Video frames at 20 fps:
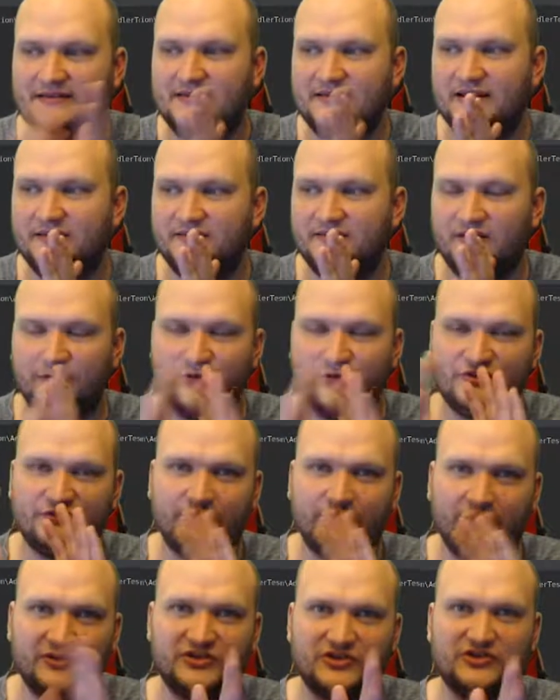Those
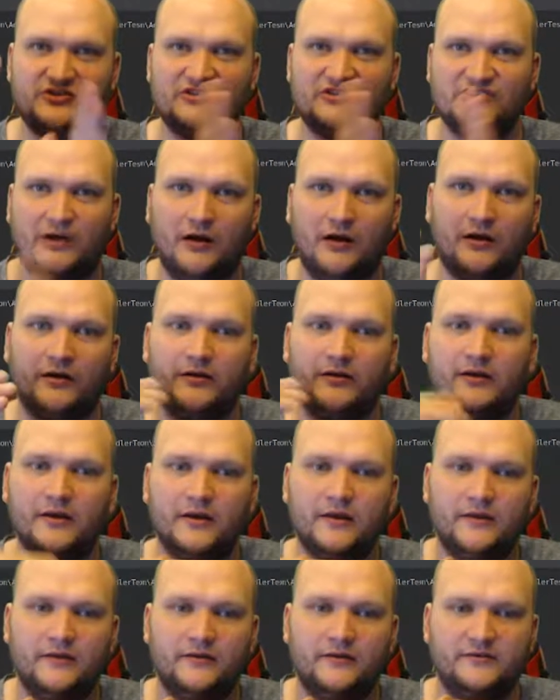functions are
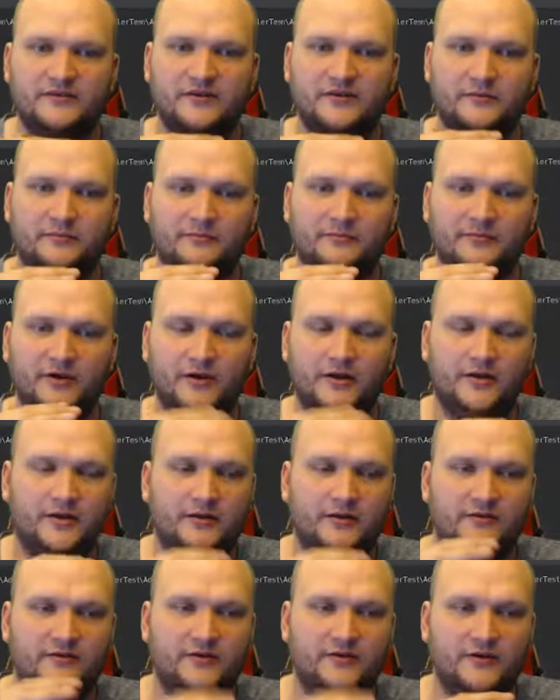the
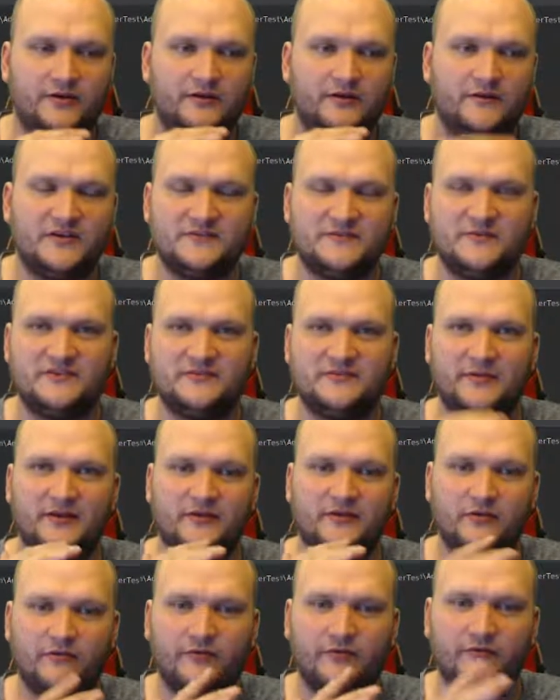responsibility
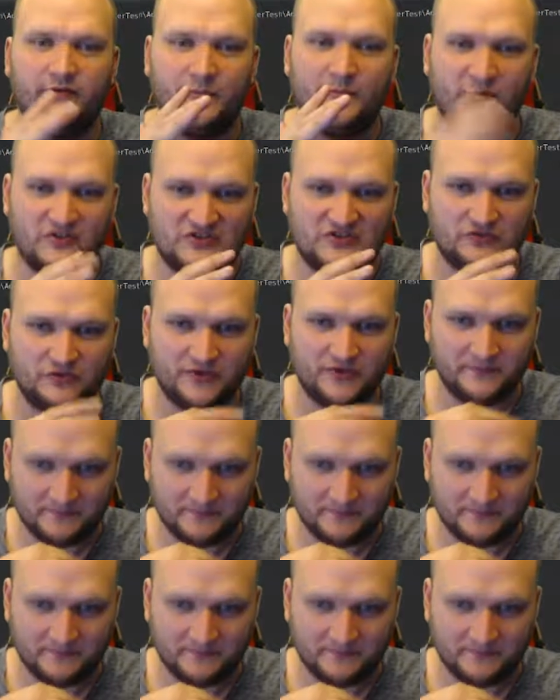of a repository.